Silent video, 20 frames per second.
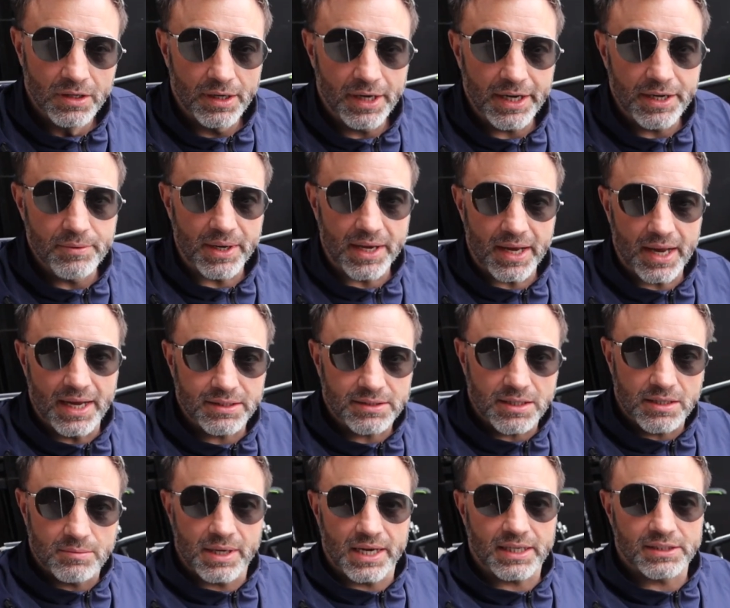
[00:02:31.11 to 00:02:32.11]
Anyway,
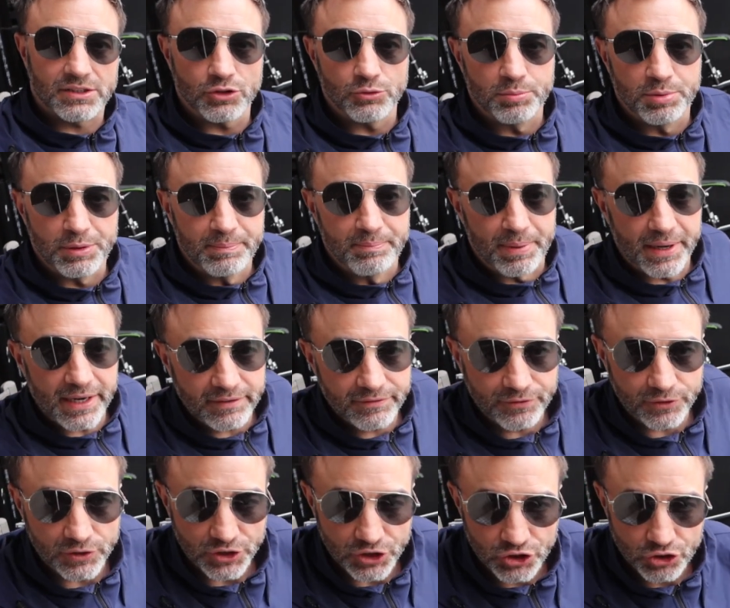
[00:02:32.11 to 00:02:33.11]
as I'm actually preparing
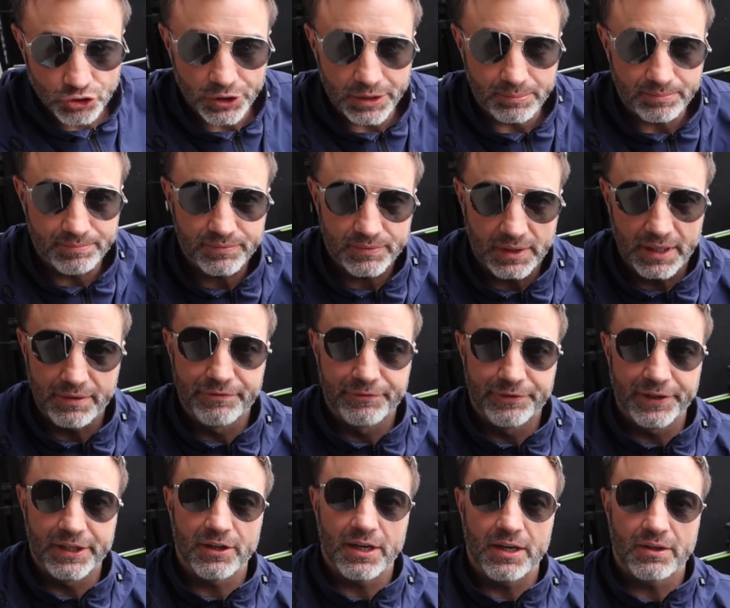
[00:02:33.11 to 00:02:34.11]
for this trip, I
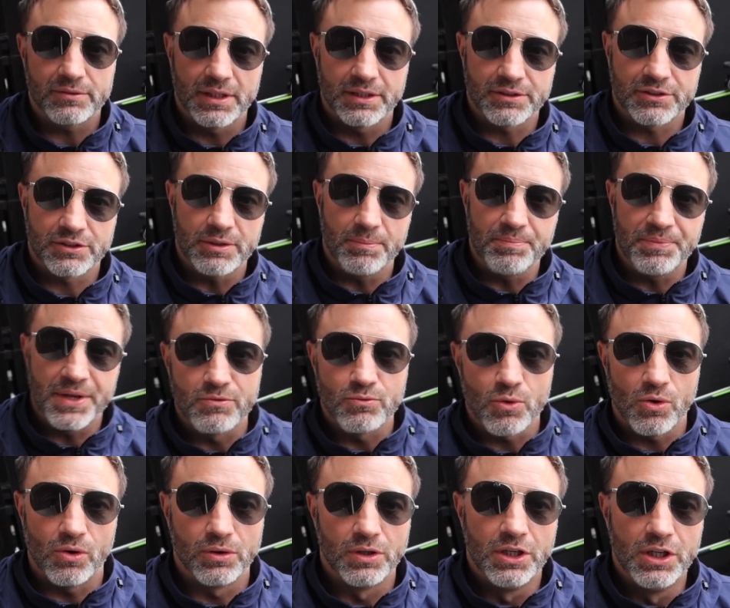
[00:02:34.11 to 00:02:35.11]
figure out there's something
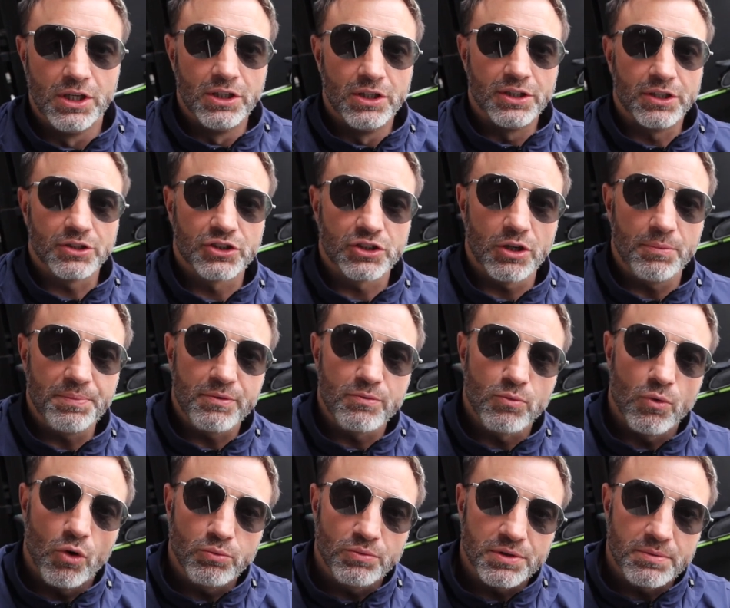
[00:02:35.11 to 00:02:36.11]
wrong. There's something
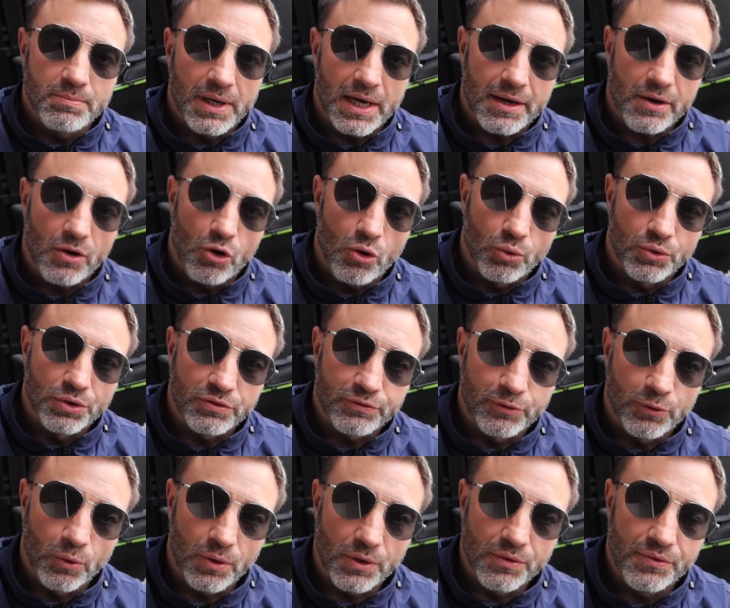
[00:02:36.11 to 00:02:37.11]
wrong with my holder
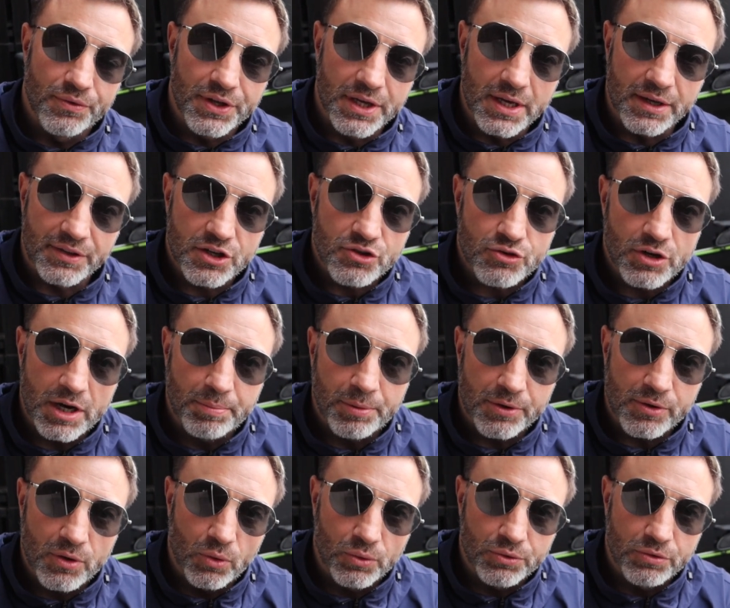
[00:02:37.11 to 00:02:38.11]
for the
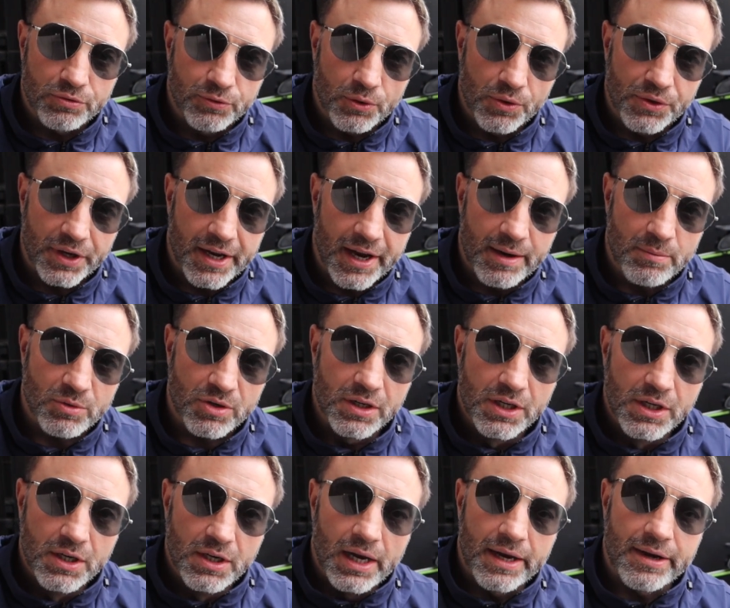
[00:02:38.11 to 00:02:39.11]
tripod holder for the camera.
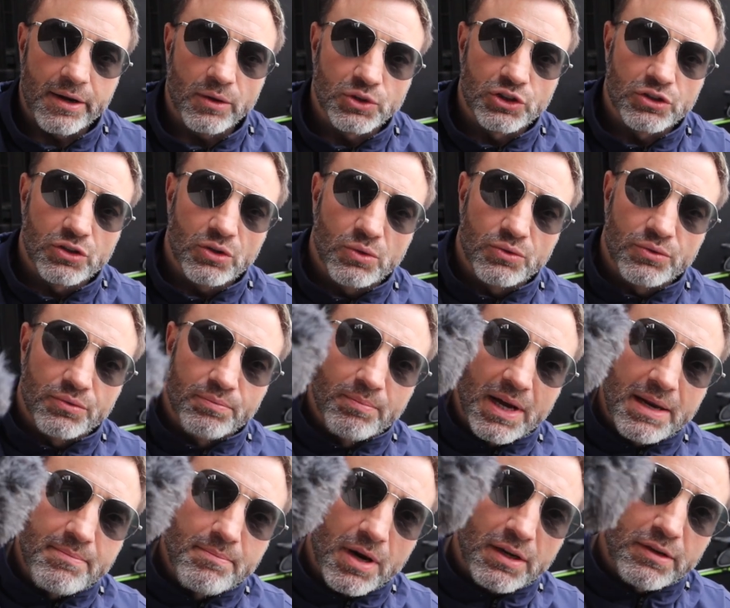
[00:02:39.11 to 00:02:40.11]
And also,
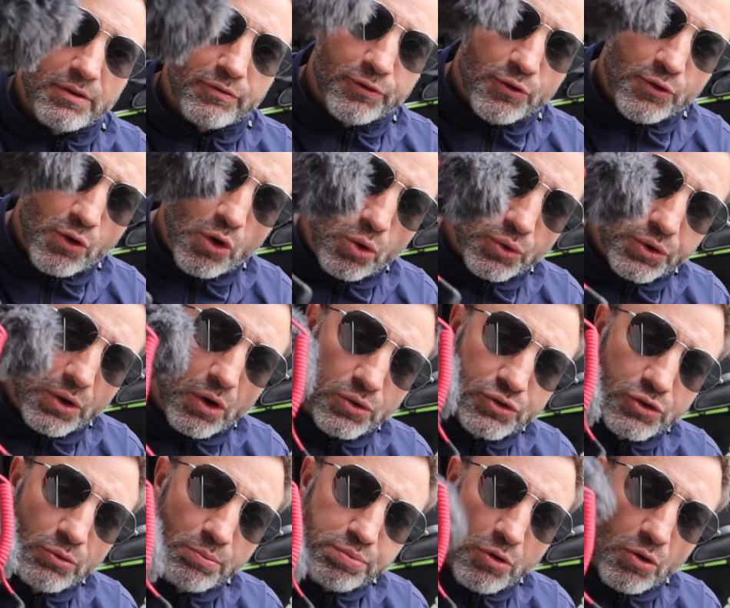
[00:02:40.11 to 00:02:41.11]
my microphone holder
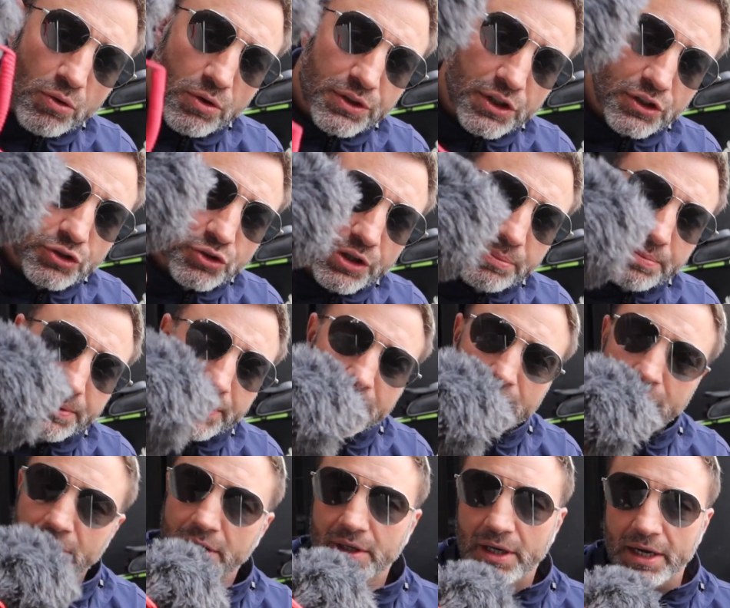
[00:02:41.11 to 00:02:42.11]
also broke.
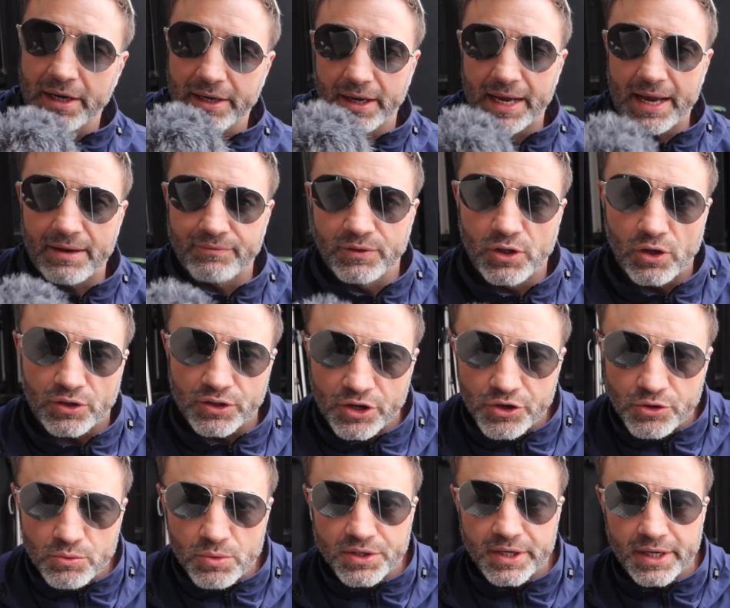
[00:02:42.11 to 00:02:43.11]
And I haven't gotten a
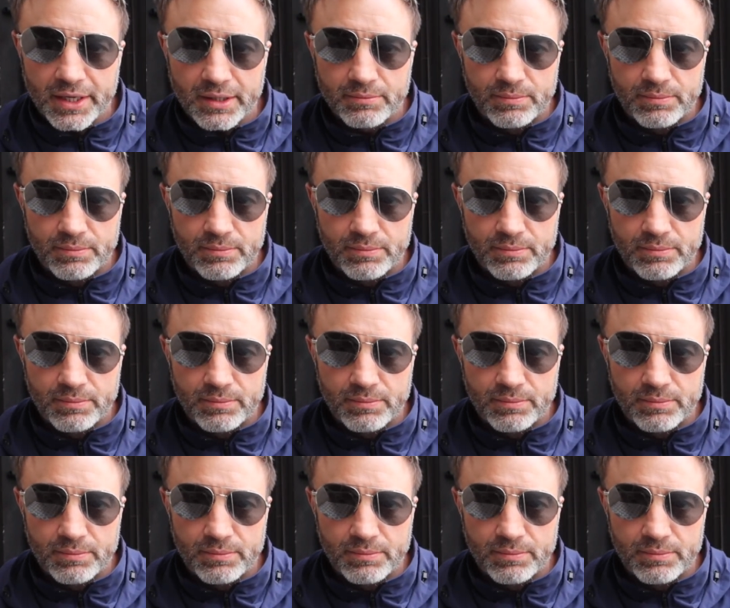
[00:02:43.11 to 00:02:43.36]
new one yet.